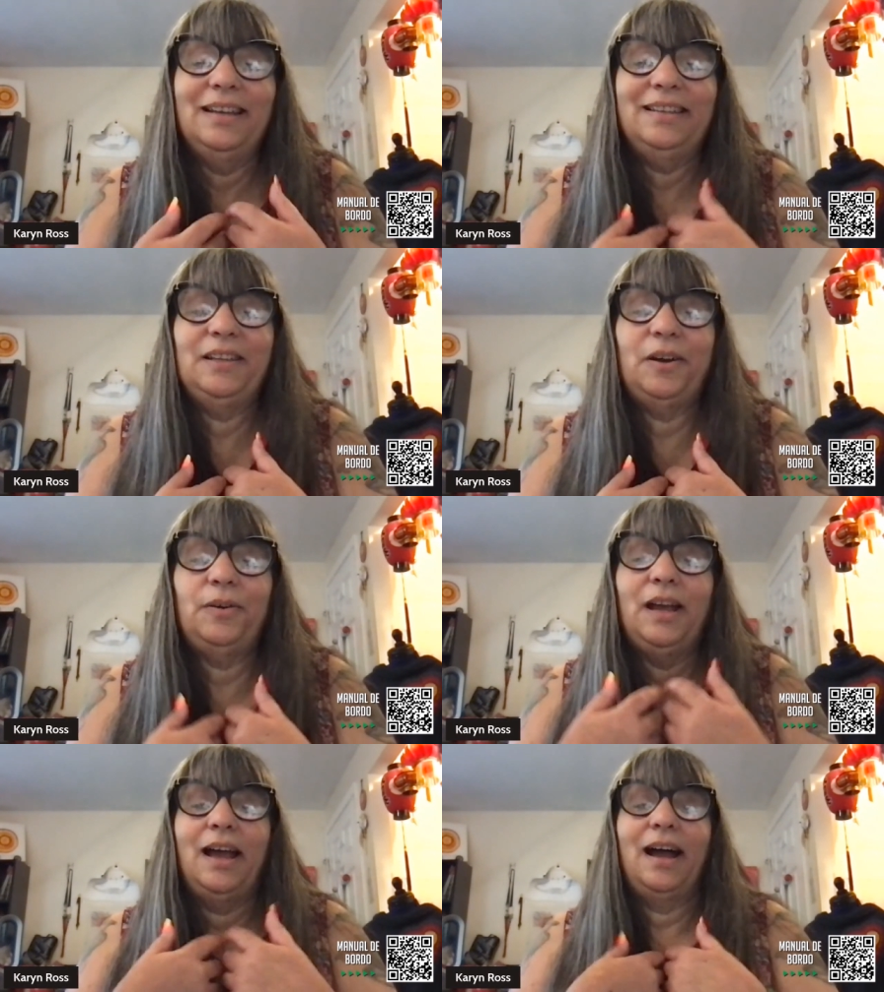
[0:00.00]

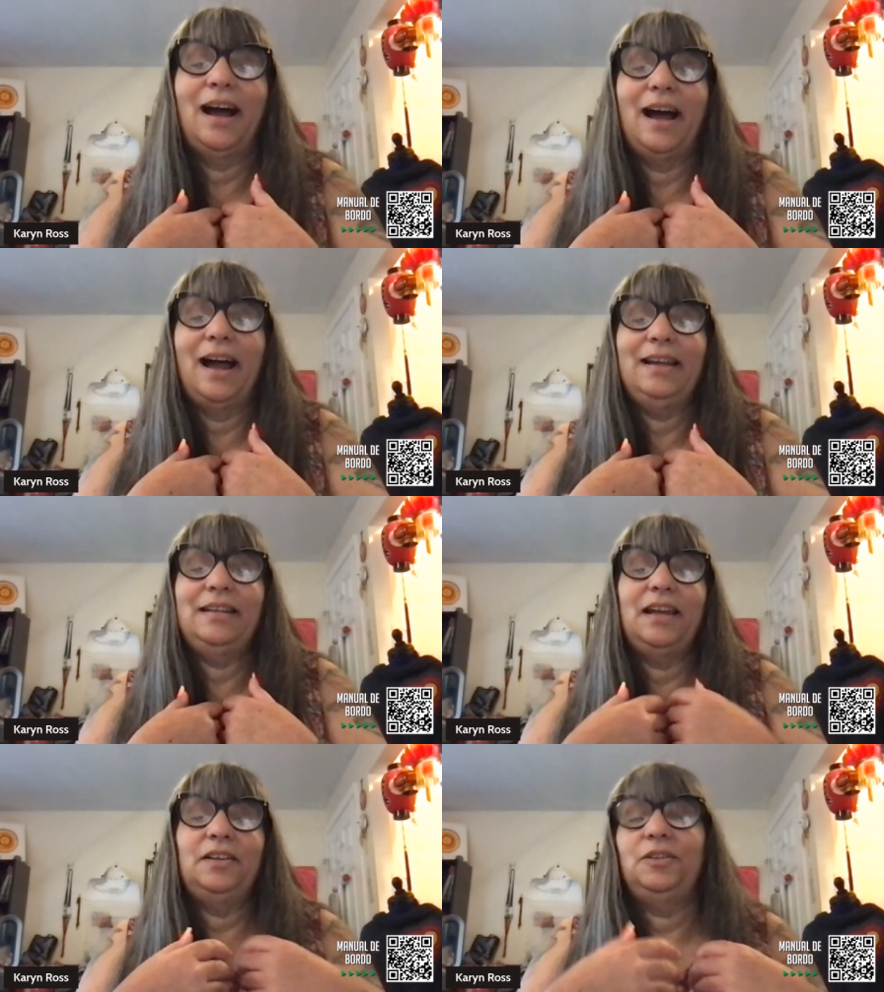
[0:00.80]
So I
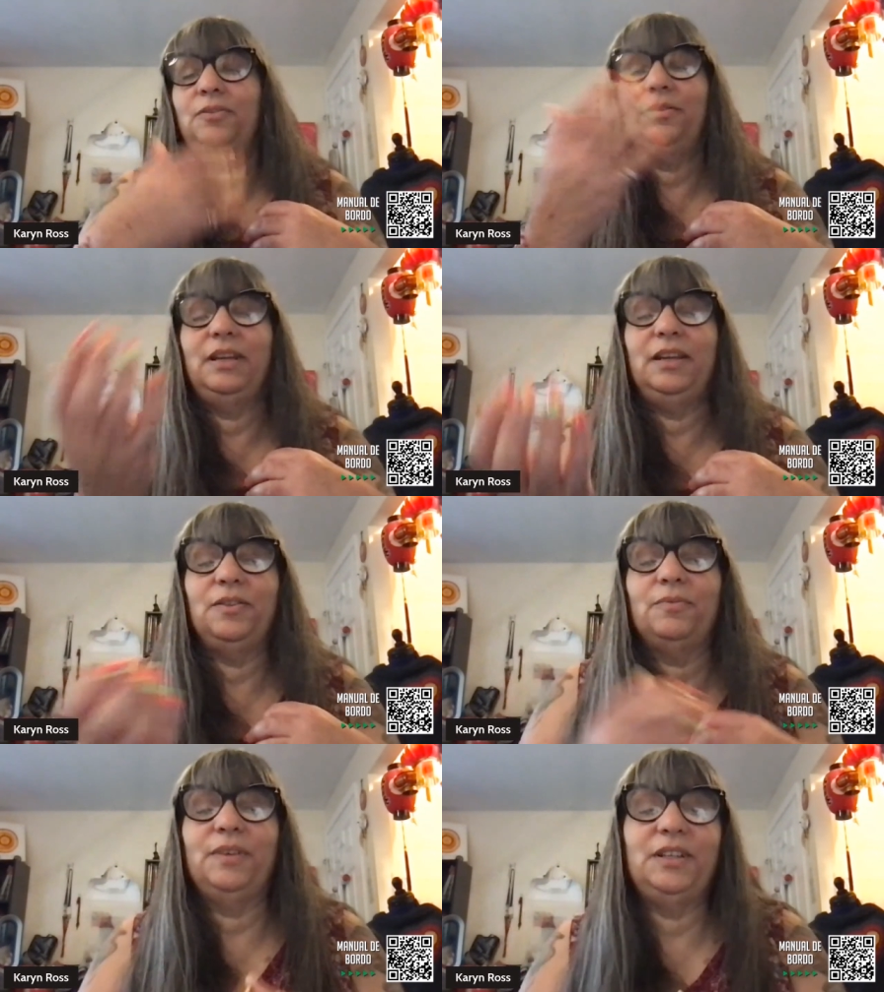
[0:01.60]
tend to
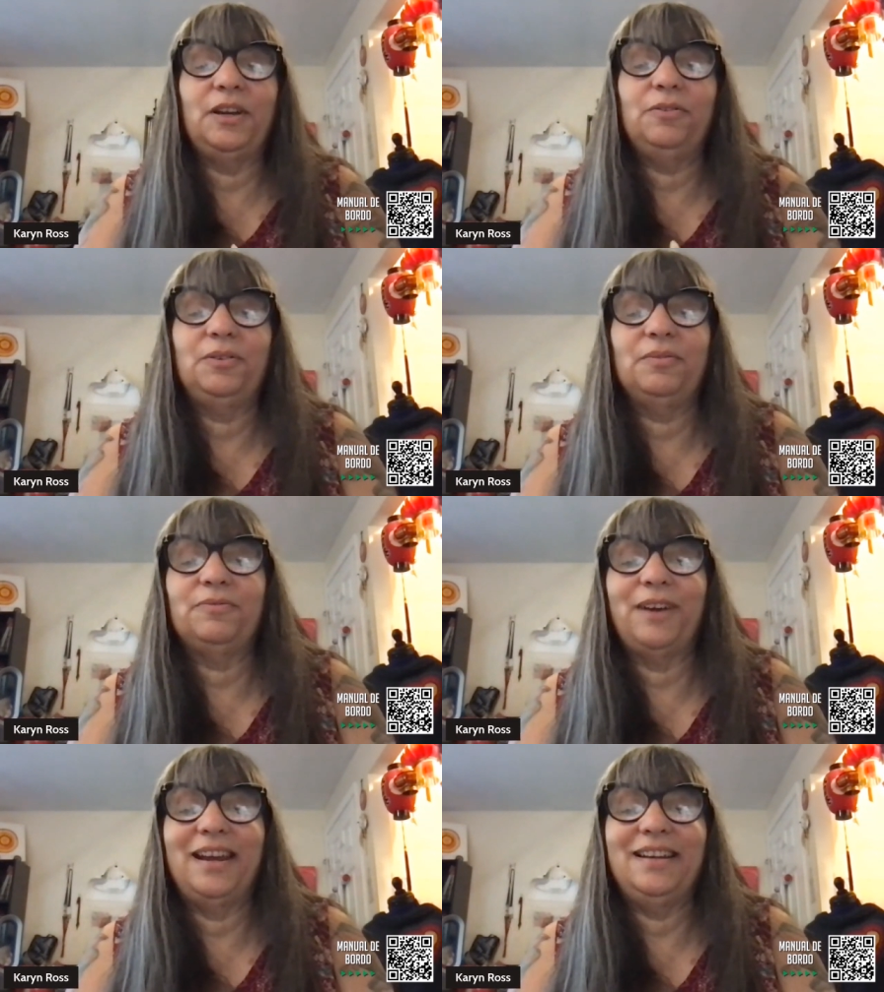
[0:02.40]
either reach out to a
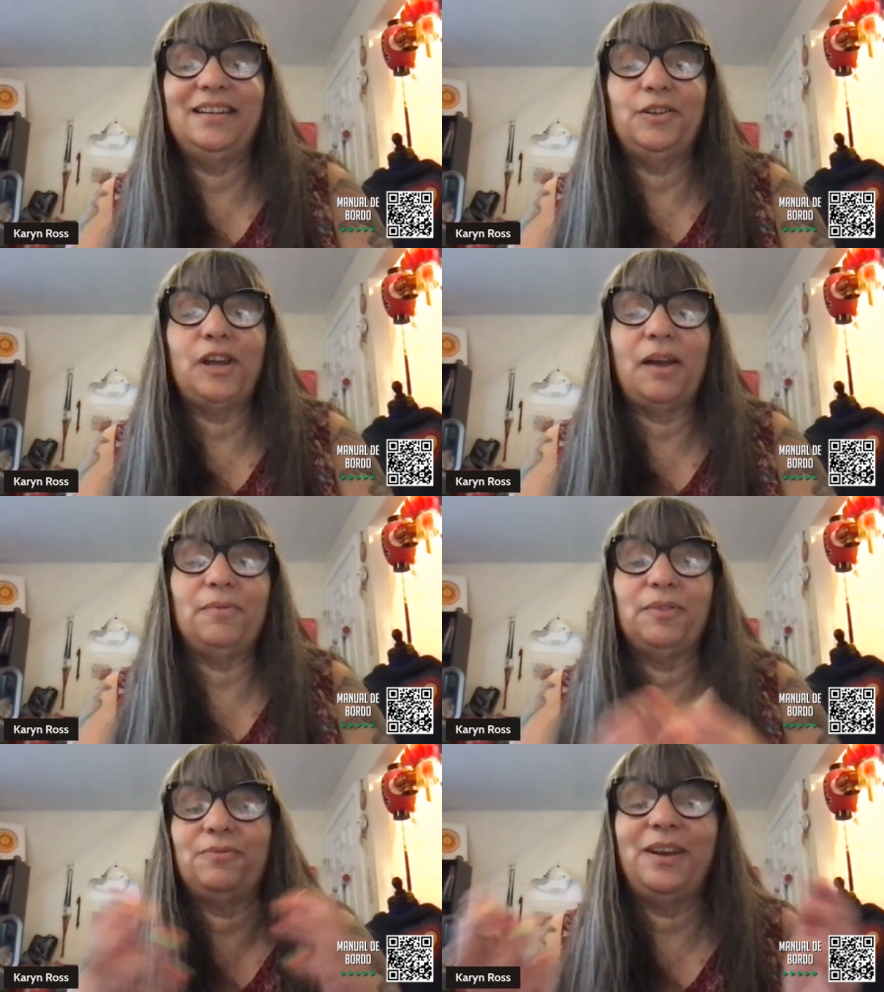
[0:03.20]
friend and chat
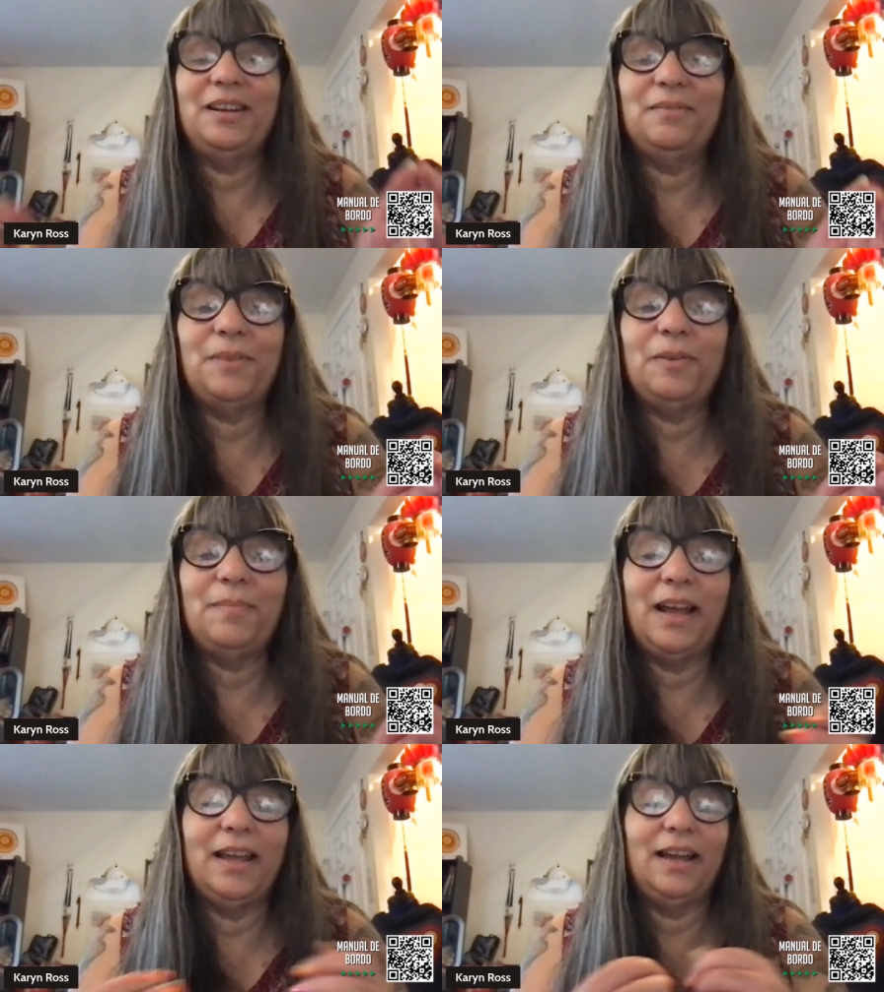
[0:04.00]
with a friend about
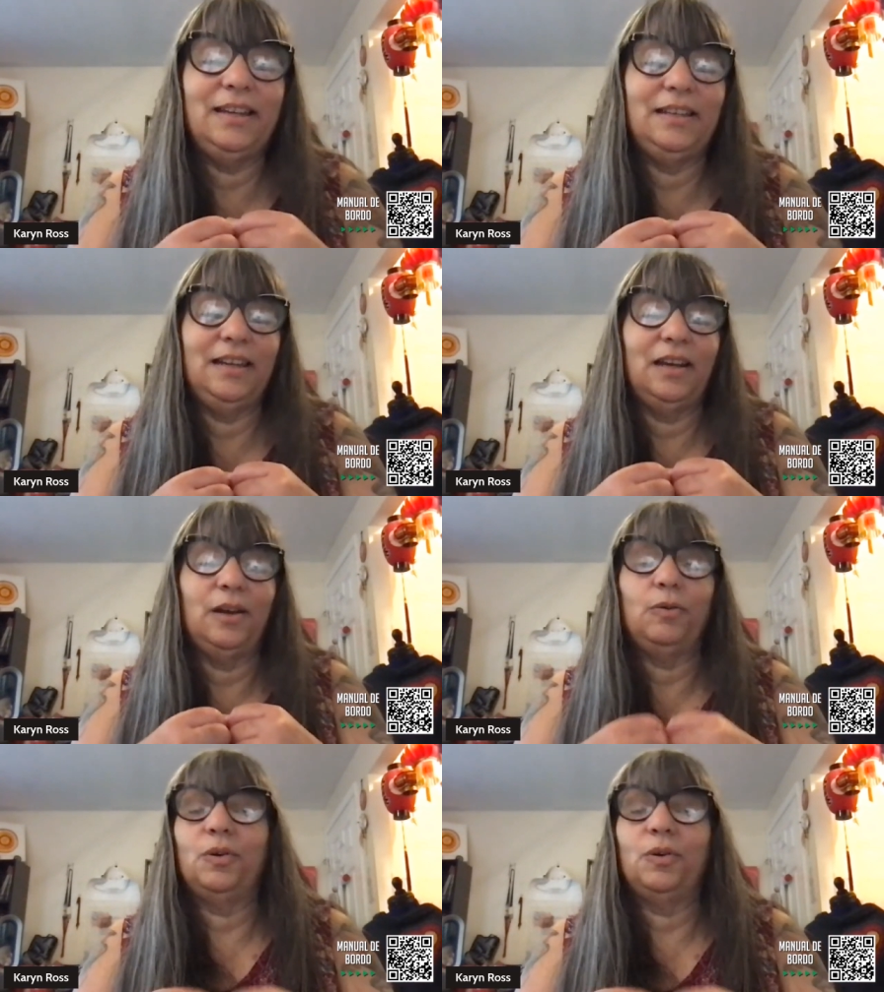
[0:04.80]
my idea,